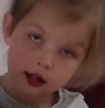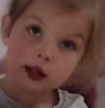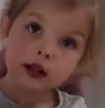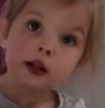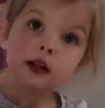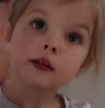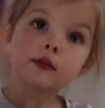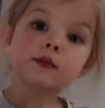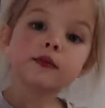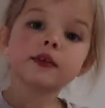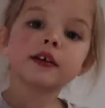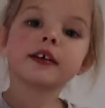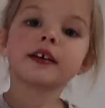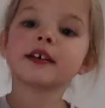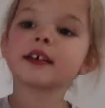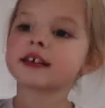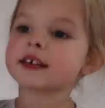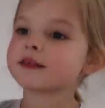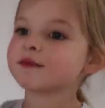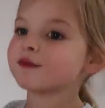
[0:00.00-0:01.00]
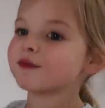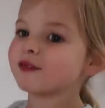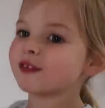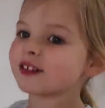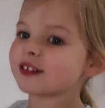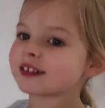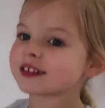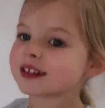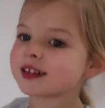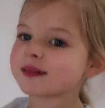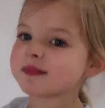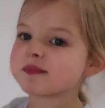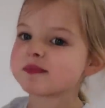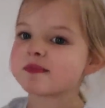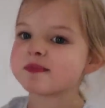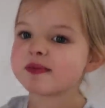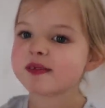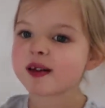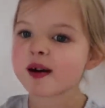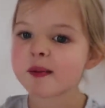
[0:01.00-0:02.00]
Laura, what are we gonna do? We're gonna
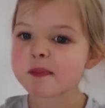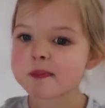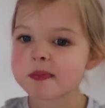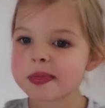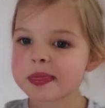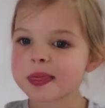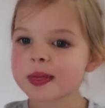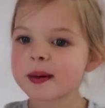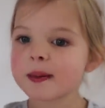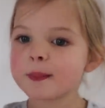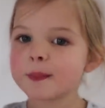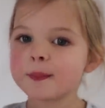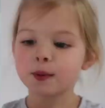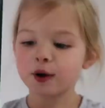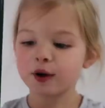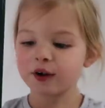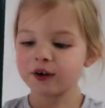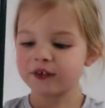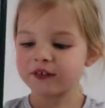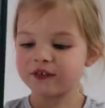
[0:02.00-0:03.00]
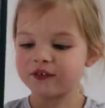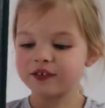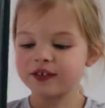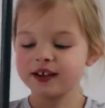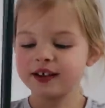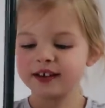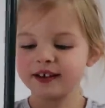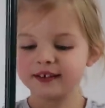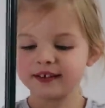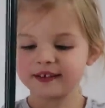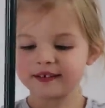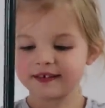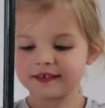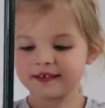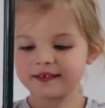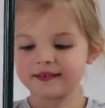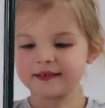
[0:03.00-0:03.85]
put up the bird feeder.